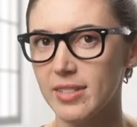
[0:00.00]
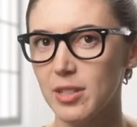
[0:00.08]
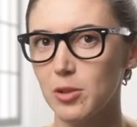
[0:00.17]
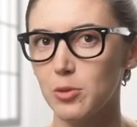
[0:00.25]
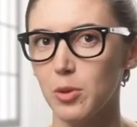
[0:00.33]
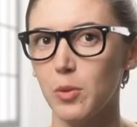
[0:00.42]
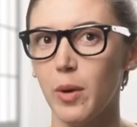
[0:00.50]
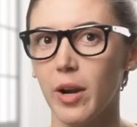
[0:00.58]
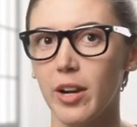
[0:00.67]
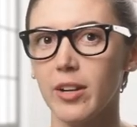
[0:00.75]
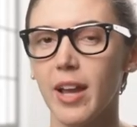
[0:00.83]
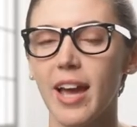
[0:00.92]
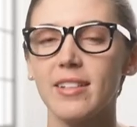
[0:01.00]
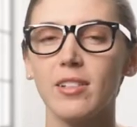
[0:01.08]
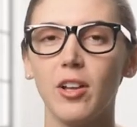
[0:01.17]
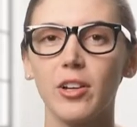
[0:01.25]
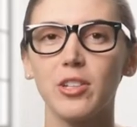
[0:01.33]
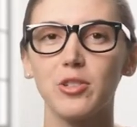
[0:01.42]
skills required as
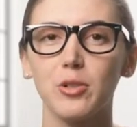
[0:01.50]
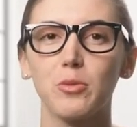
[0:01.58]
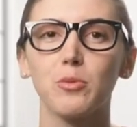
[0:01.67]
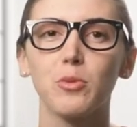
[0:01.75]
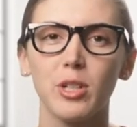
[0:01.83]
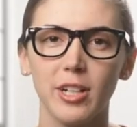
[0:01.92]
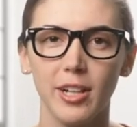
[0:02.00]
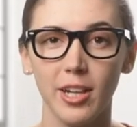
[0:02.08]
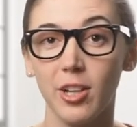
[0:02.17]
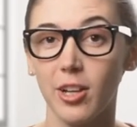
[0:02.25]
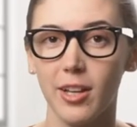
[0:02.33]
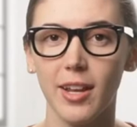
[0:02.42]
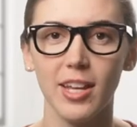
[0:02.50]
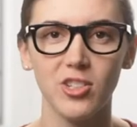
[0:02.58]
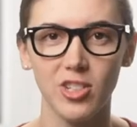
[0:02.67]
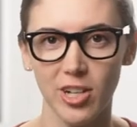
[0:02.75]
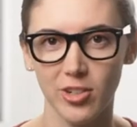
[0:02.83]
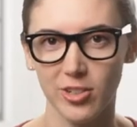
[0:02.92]
long as you're really good at
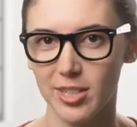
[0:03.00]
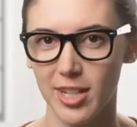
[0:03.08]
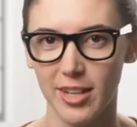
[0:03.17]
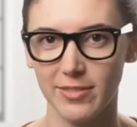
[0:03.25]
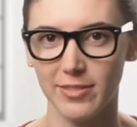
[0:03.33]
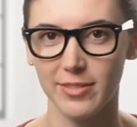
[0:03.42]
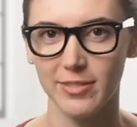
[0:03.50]
gender stuff.